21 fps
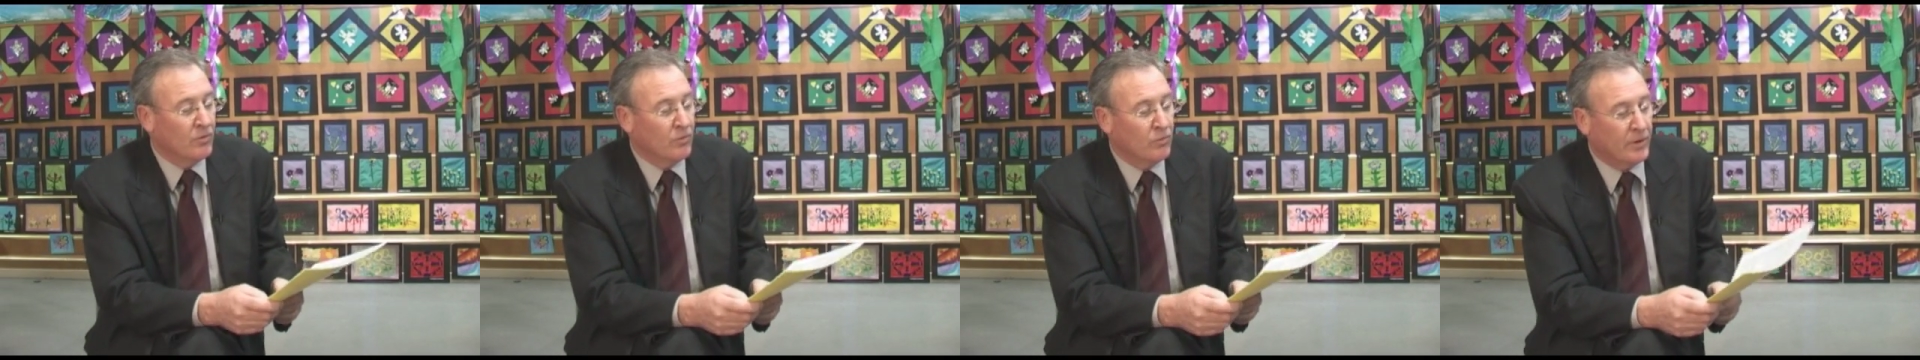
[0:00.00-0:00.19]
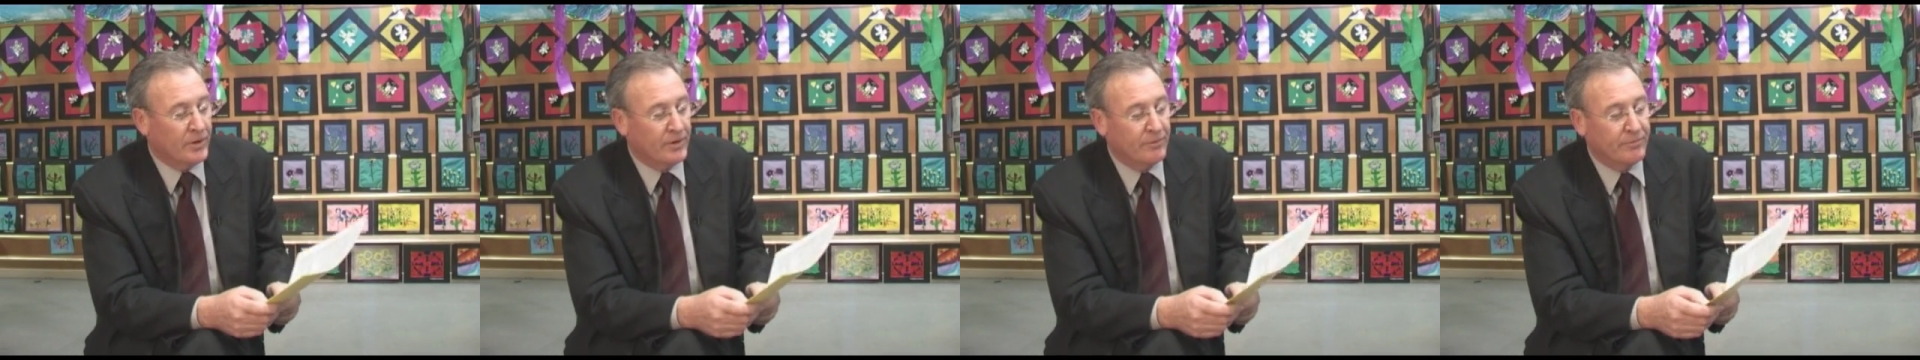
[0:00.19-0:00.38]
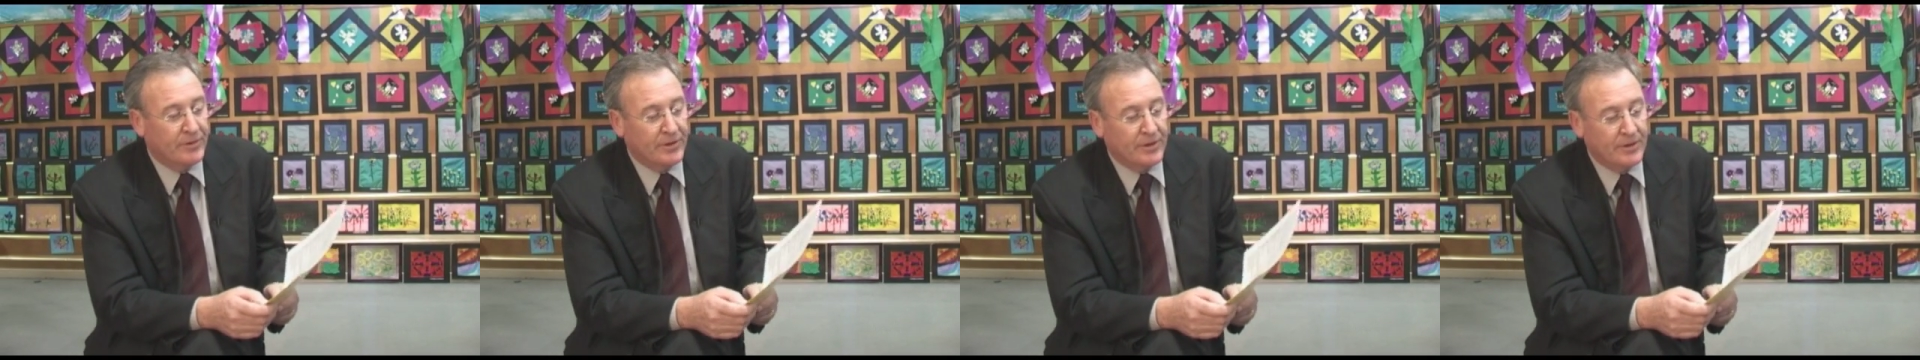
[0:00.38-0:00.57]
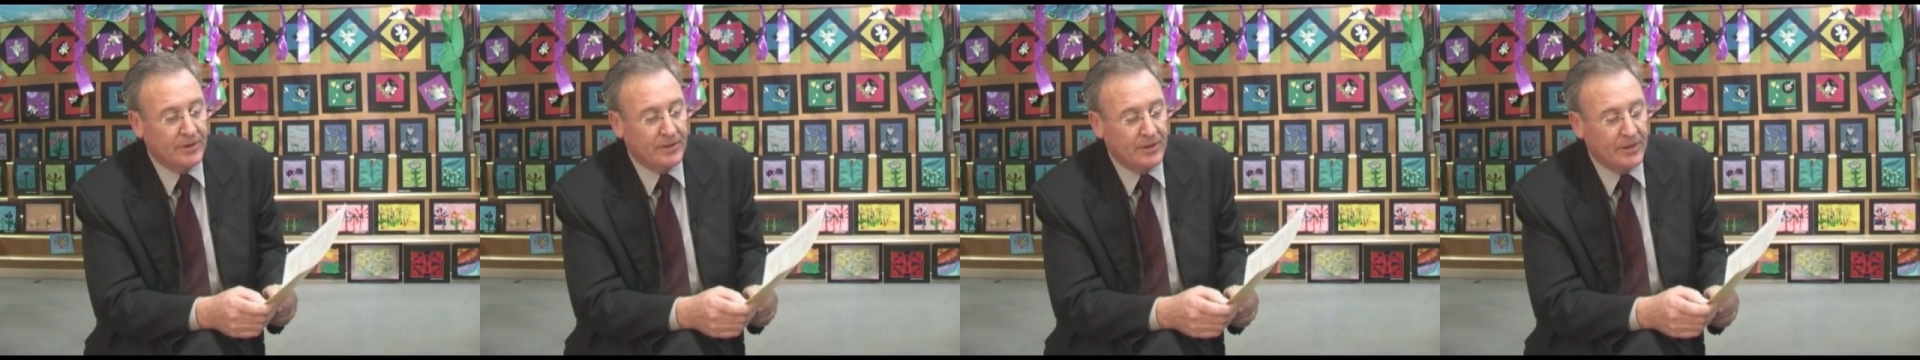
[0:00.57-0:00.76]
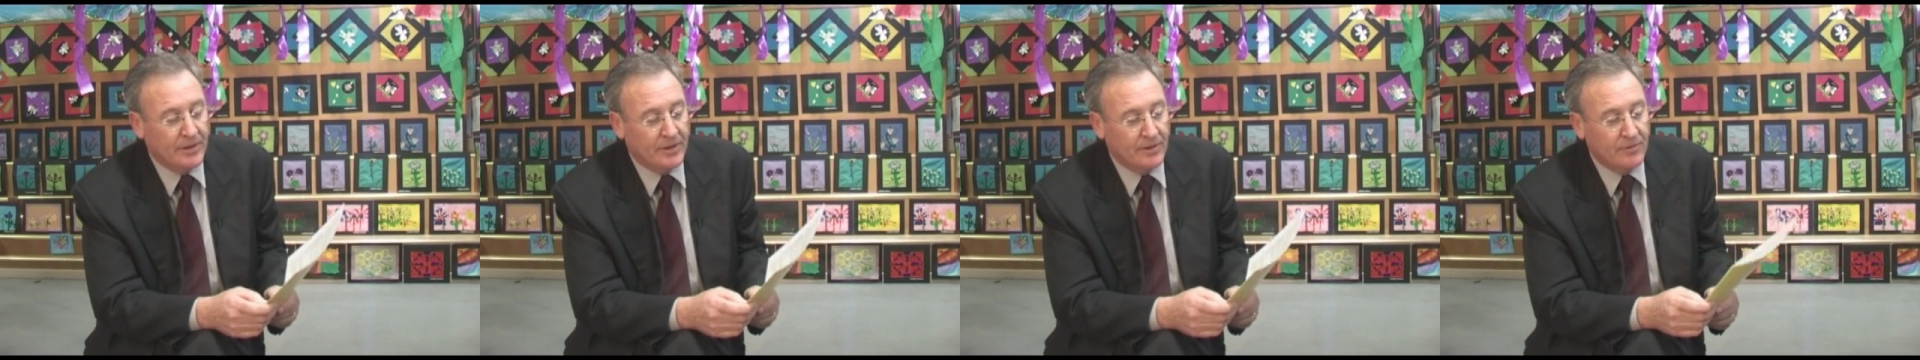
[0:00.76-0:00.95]
one of
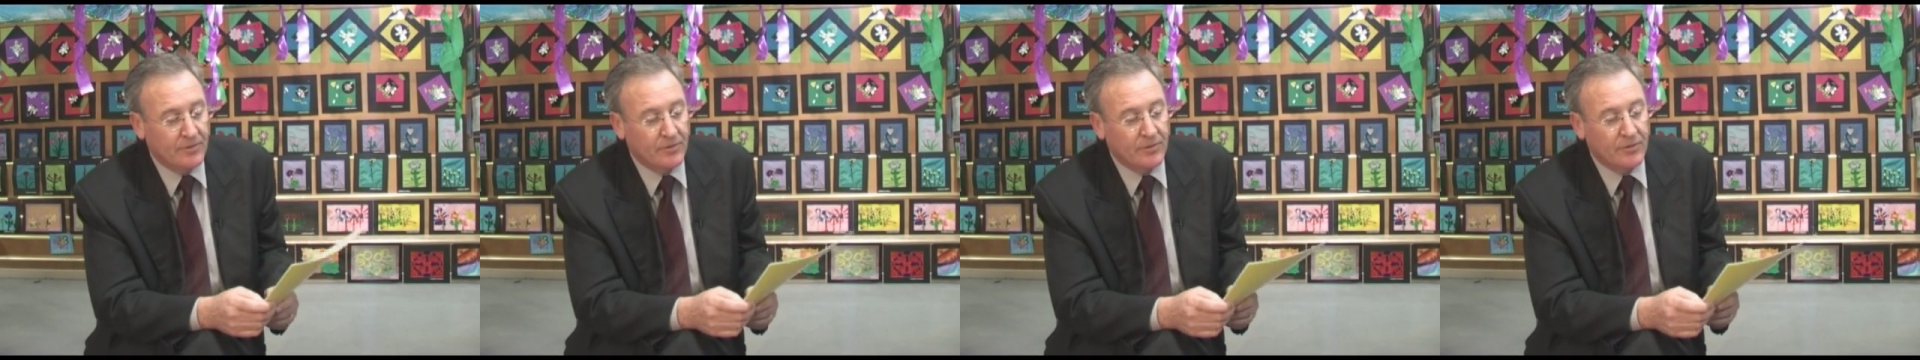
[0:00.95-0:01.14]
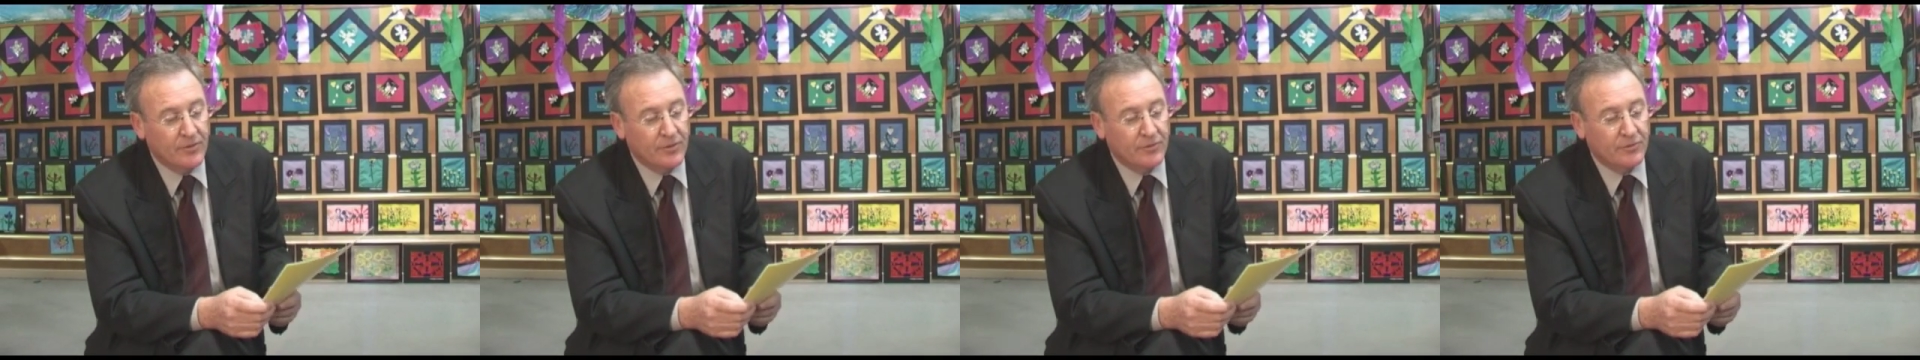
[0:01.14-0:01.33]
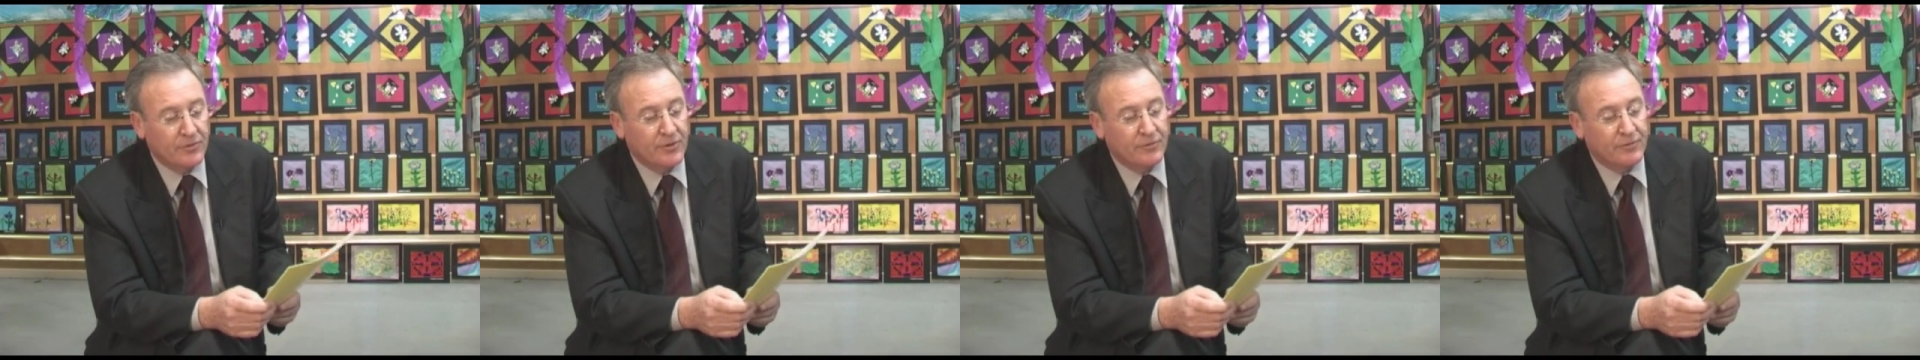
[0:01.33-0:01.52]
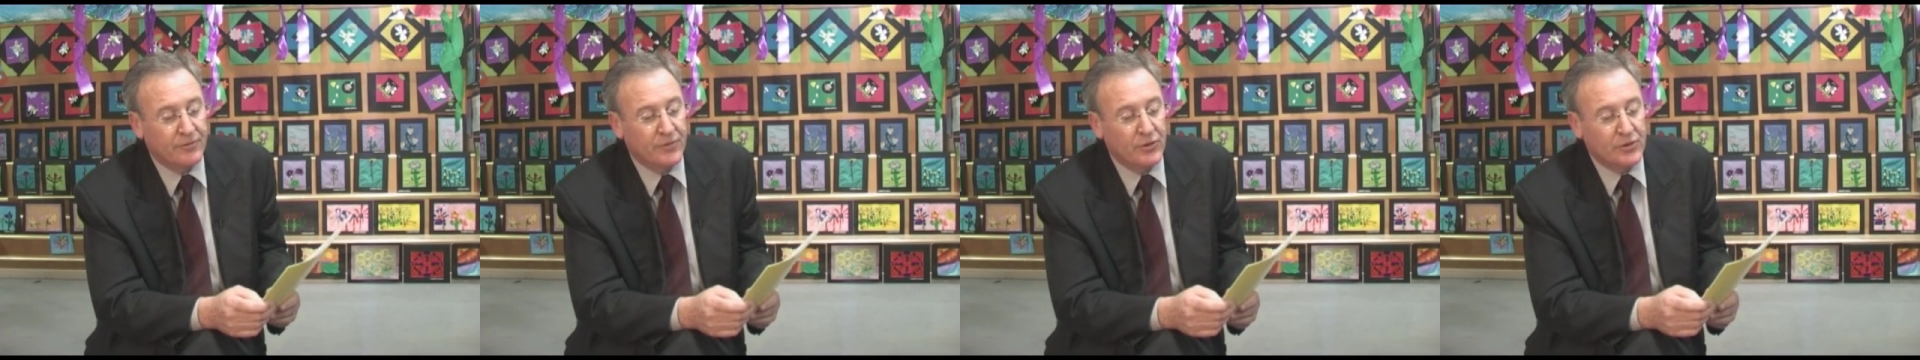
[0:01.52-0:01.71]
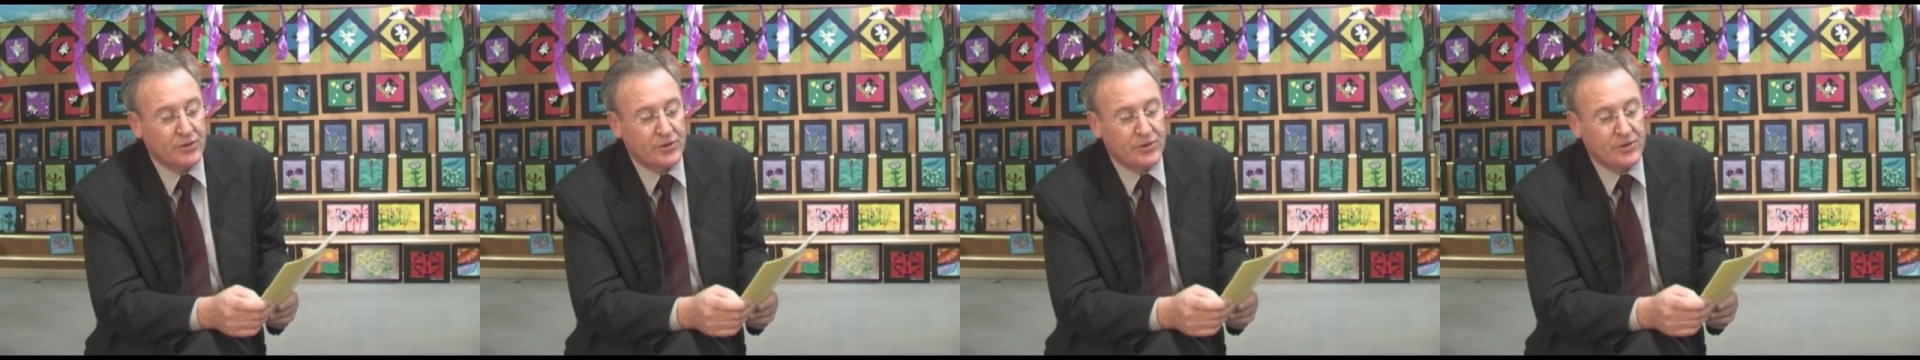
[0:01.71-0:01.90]
the
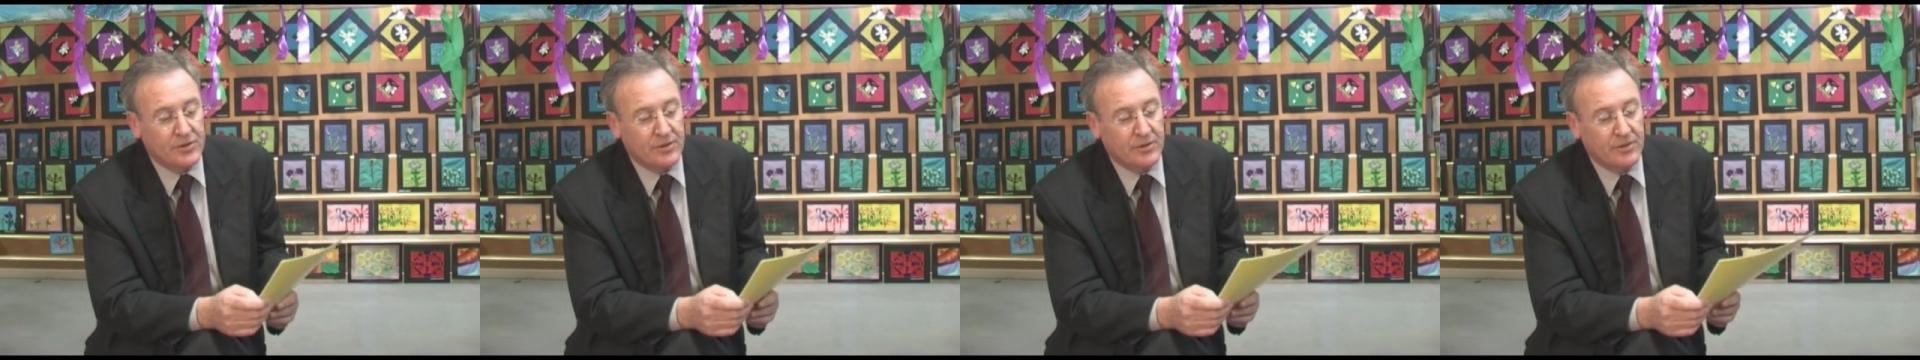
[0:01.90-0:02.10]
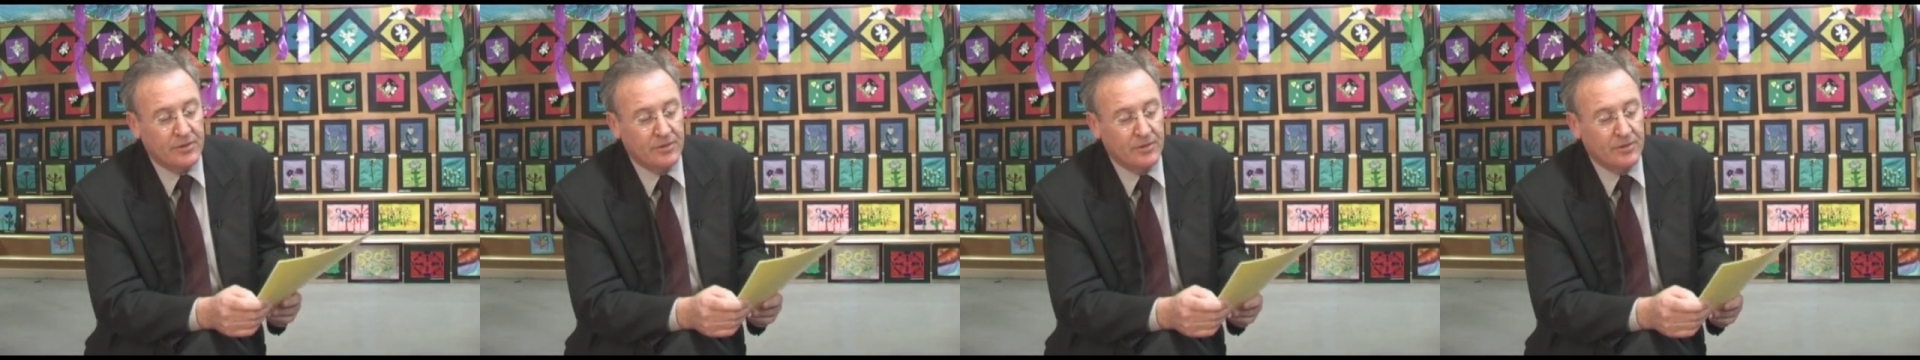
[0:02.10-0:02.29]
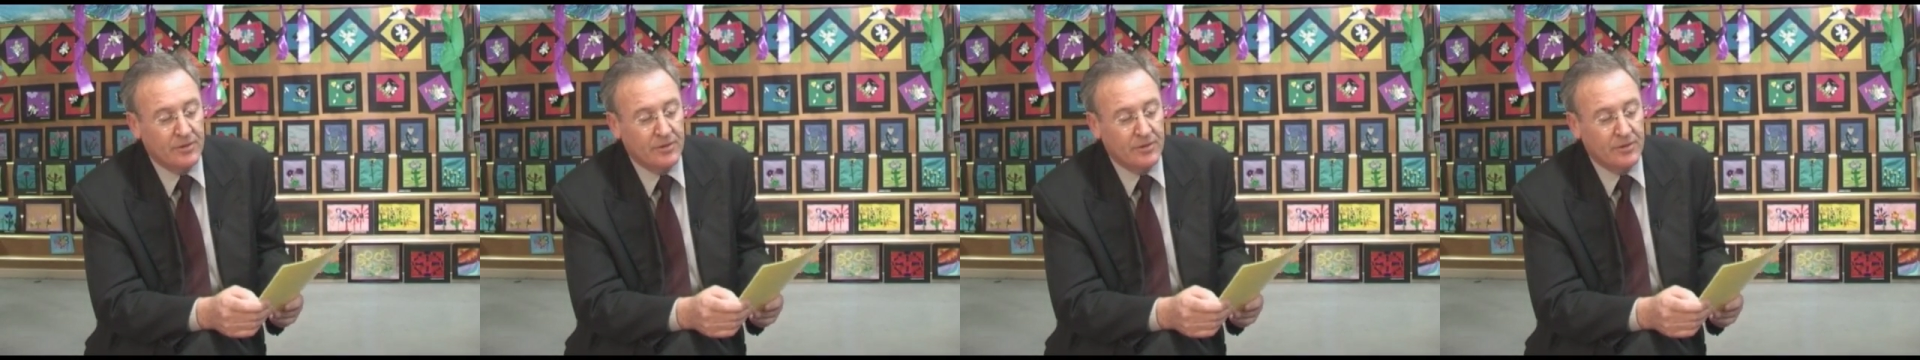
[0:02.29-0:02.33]
first